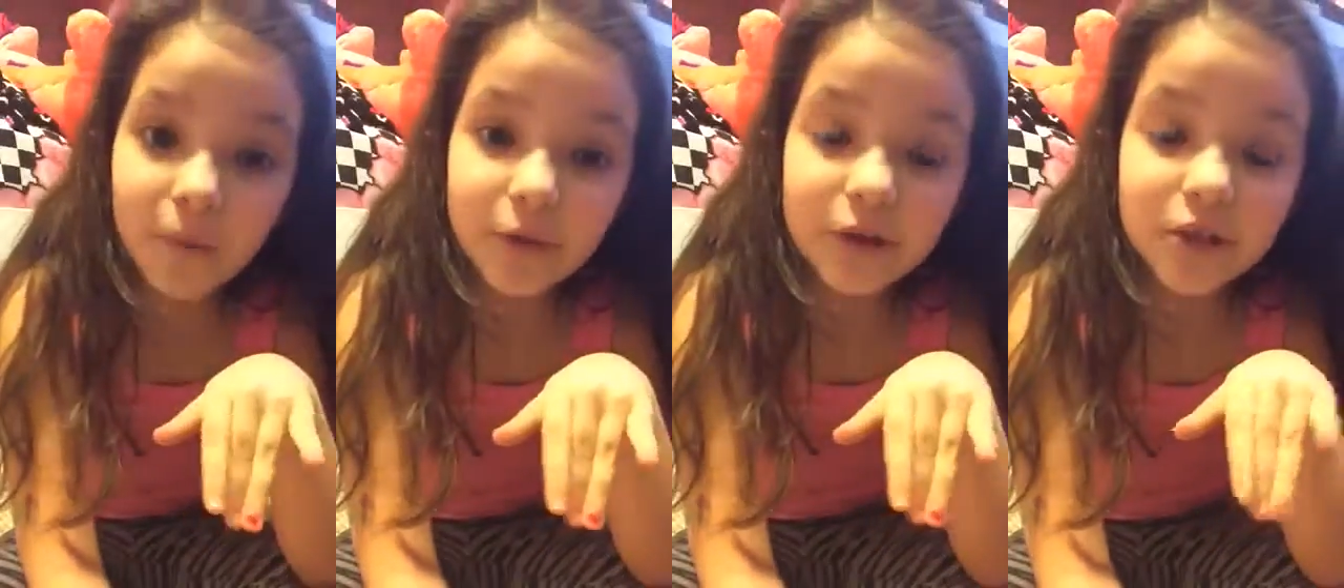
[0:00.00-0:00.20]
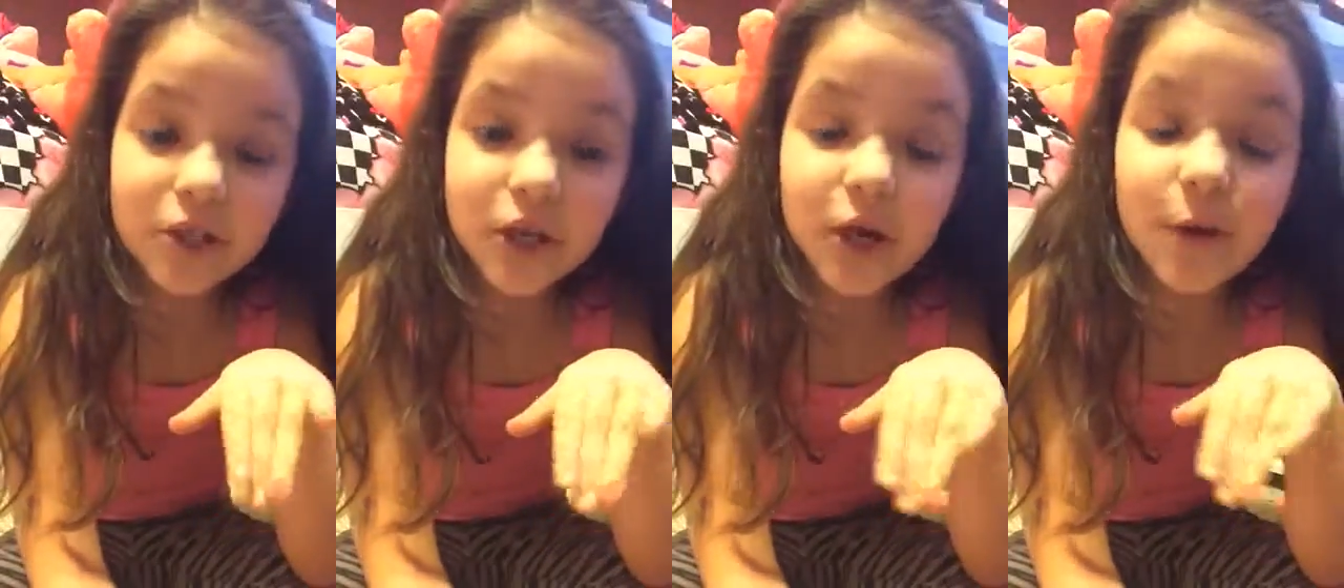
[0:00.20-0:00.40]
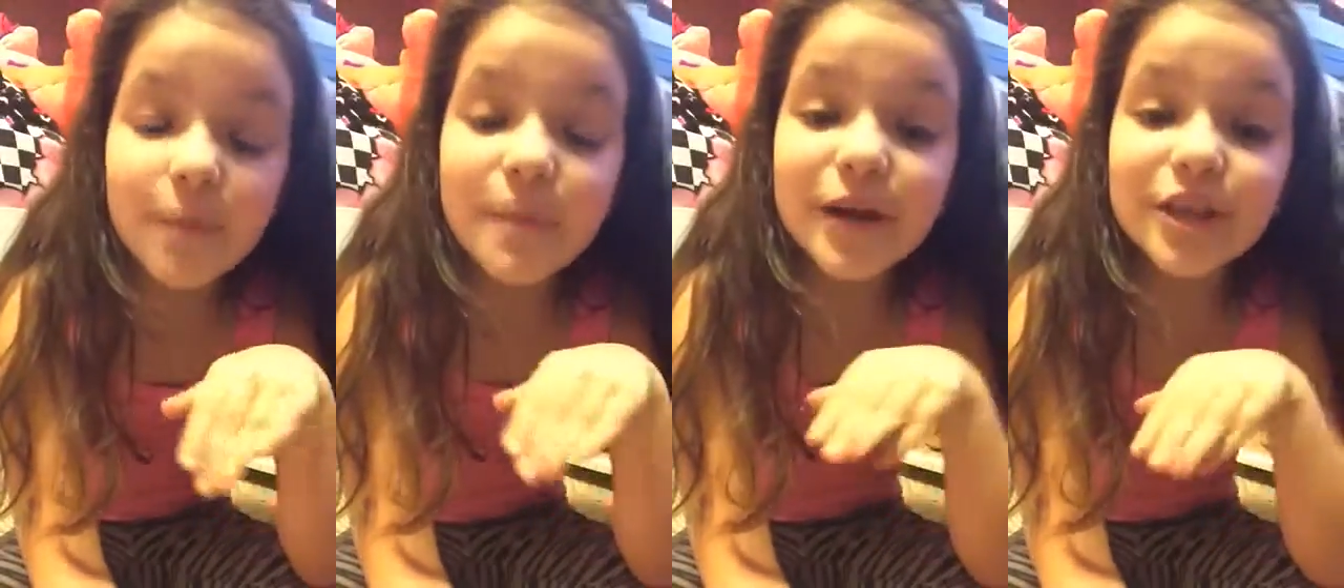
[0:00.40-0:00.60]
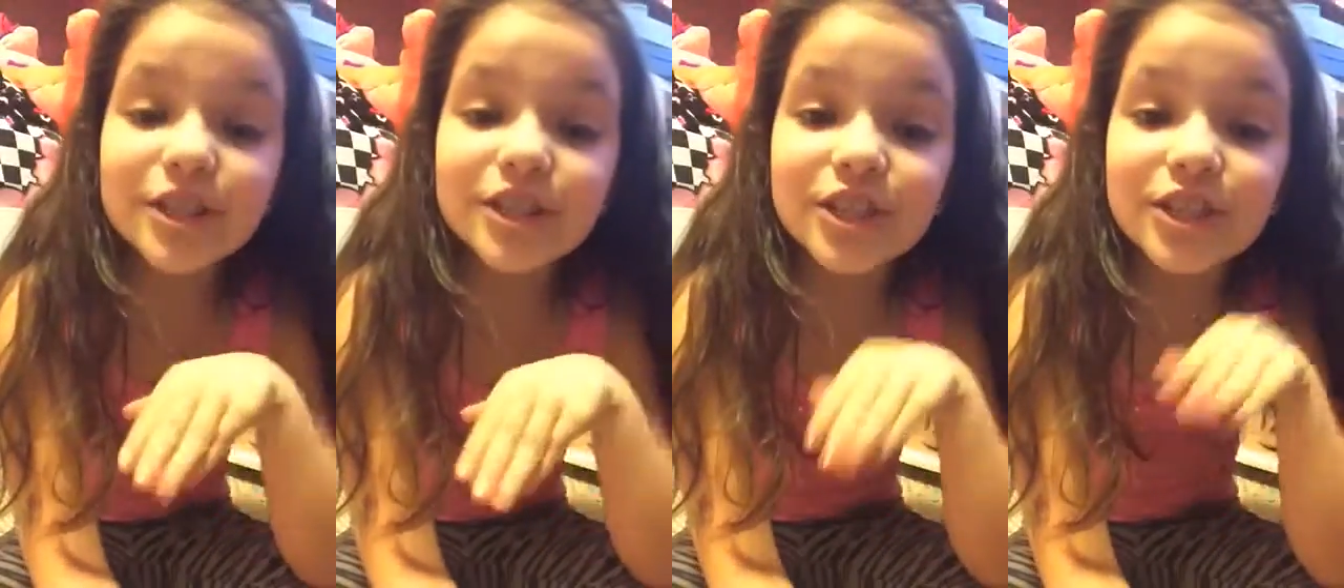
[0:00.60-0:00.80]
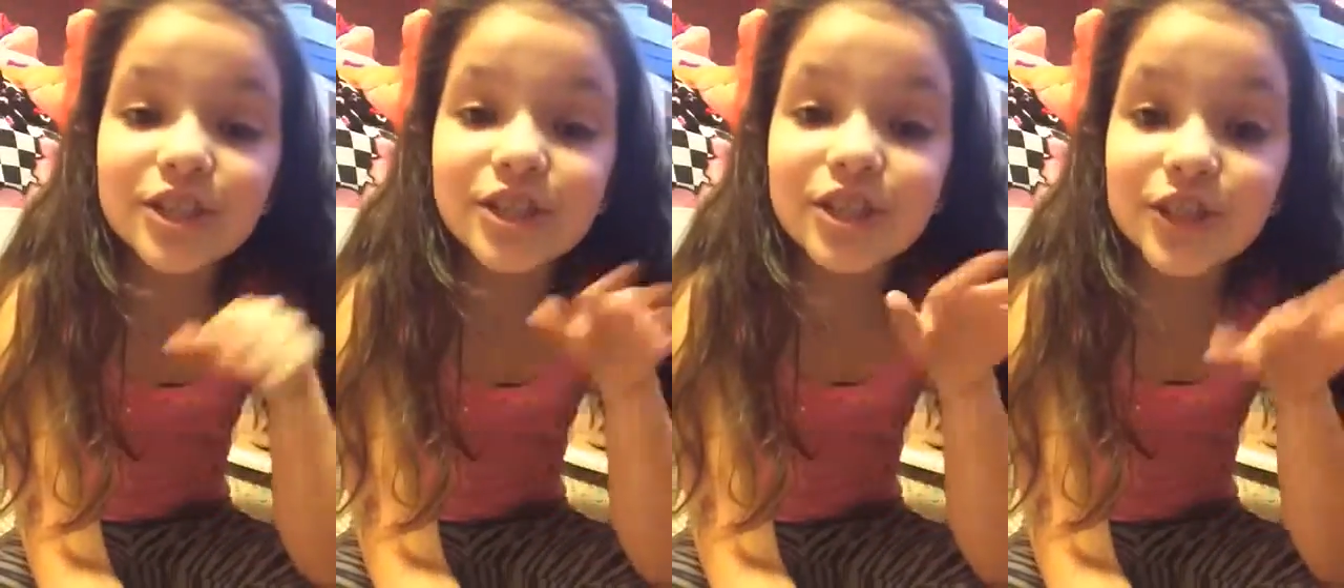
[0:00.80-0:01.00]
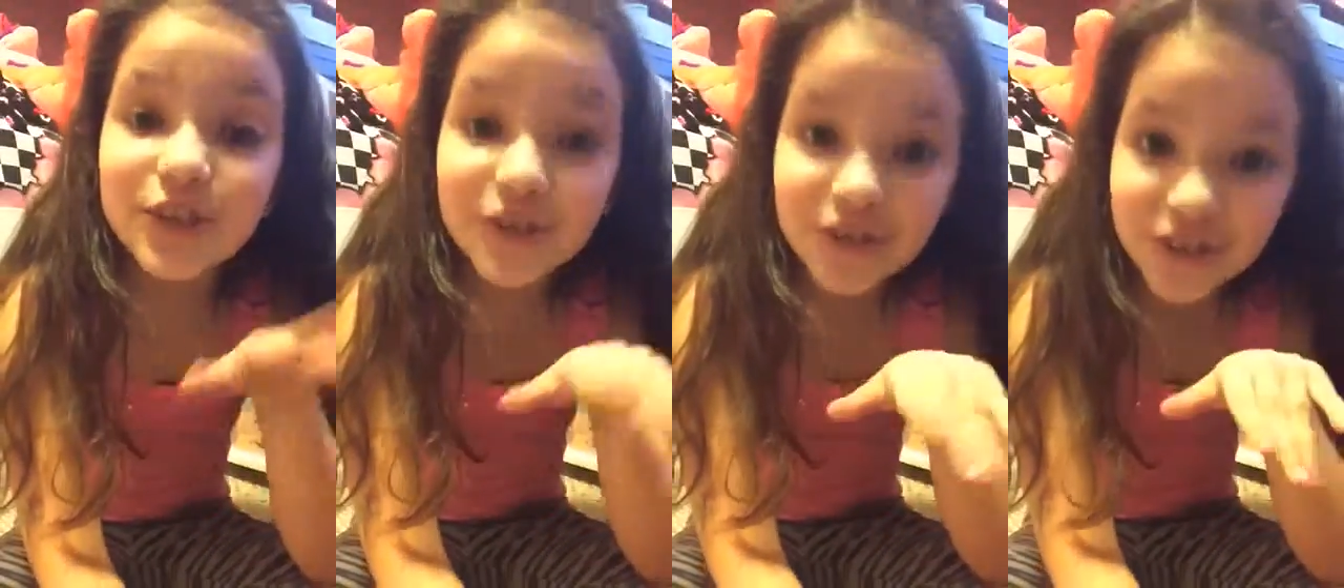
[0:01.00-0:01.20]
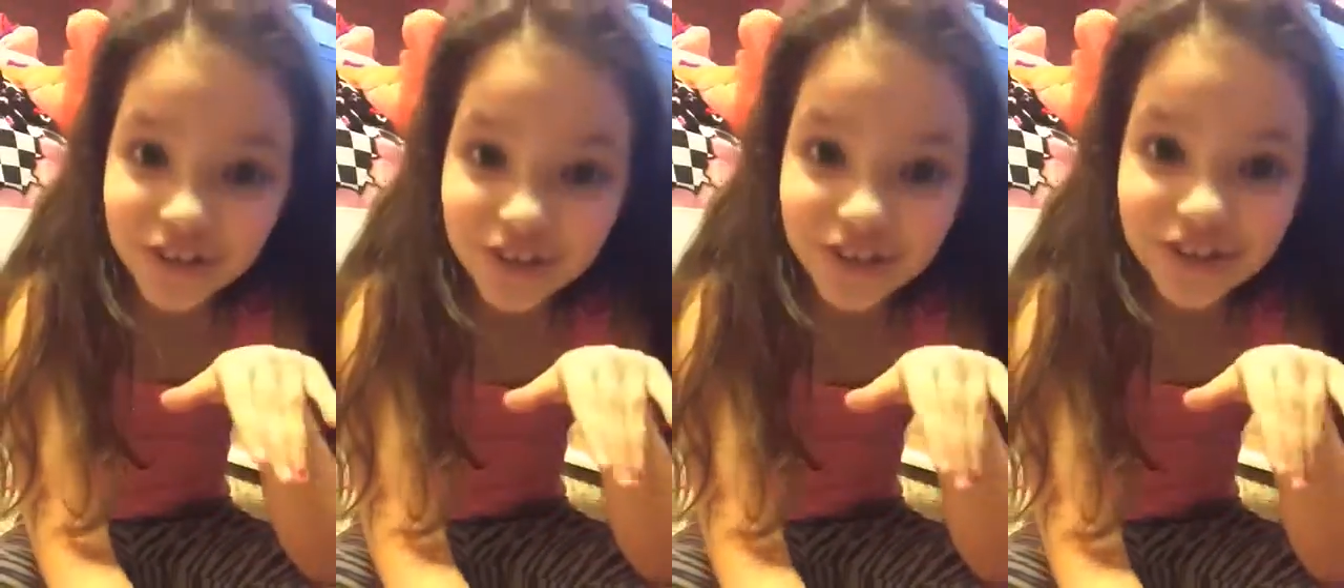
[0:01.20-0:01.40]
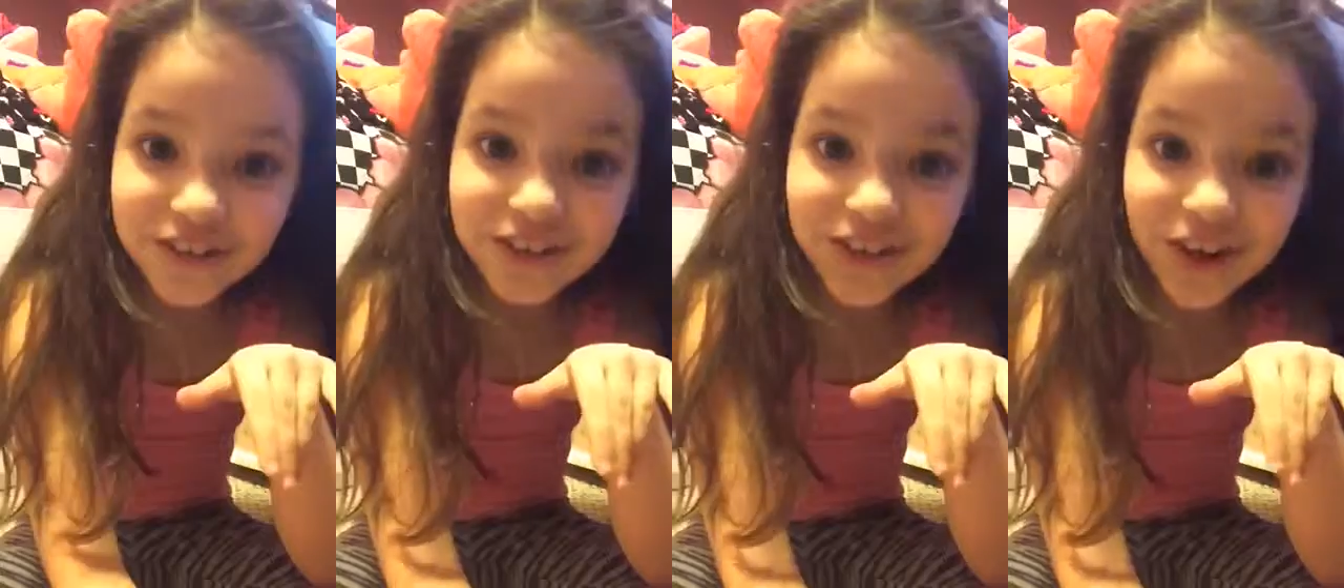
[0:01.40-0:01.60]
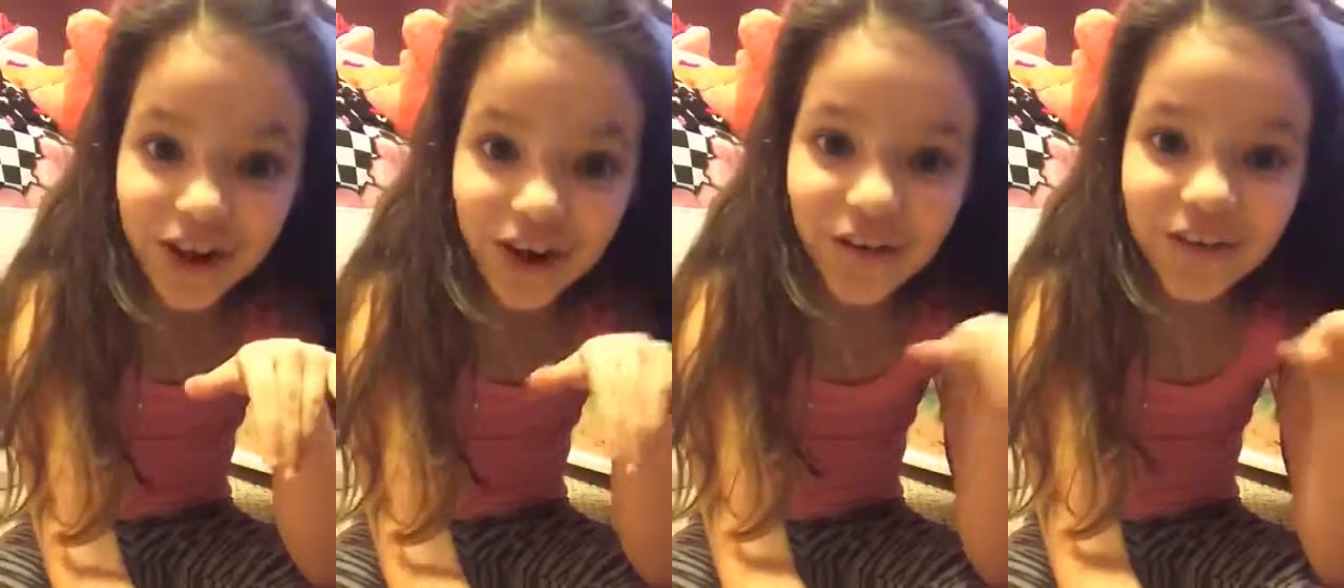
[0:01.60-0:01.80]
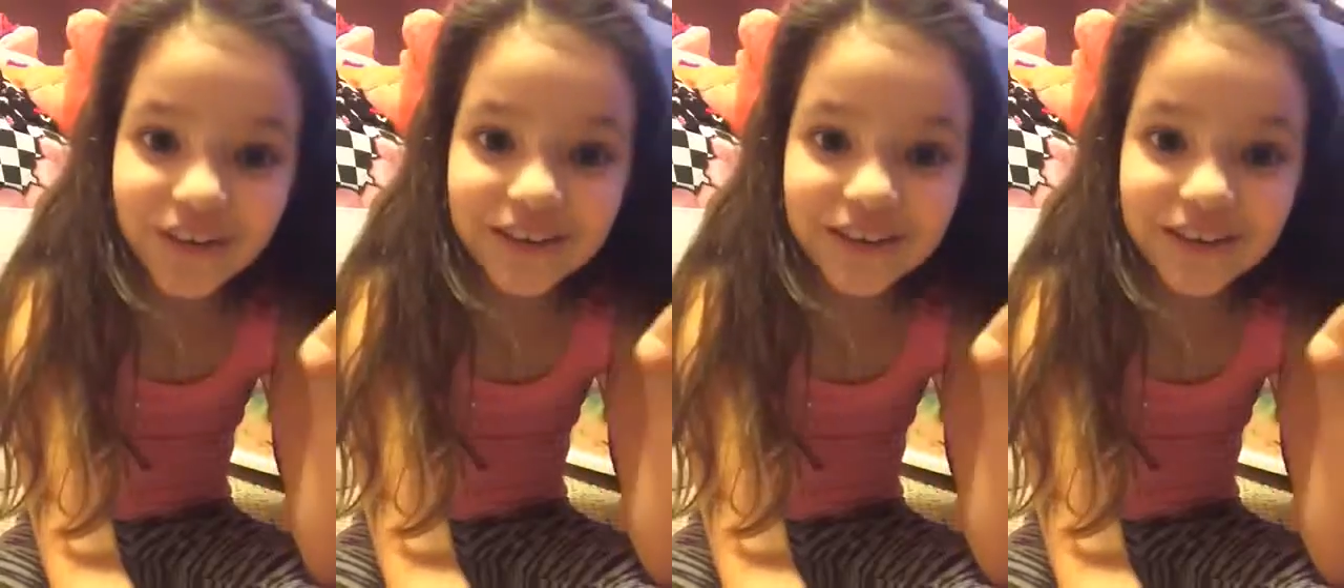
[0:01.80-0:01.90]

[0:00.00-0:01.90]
We took a picture 2 years ago,